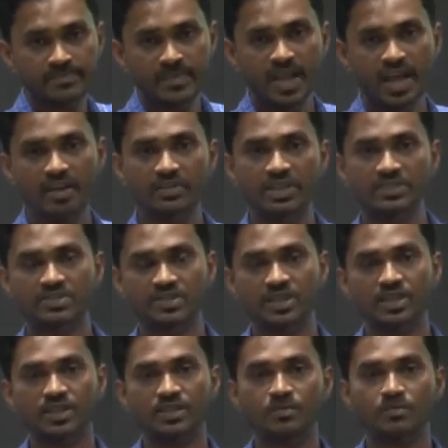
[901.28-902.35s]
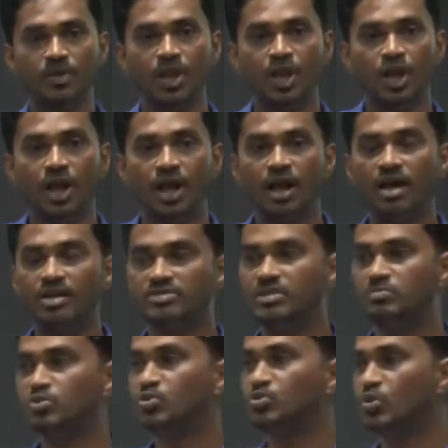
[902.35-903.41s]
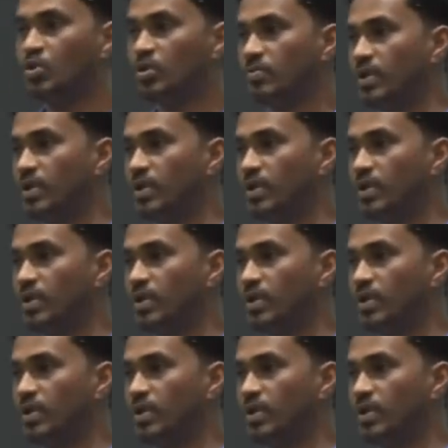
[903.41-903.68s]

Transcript: have in a circle, ask them to talk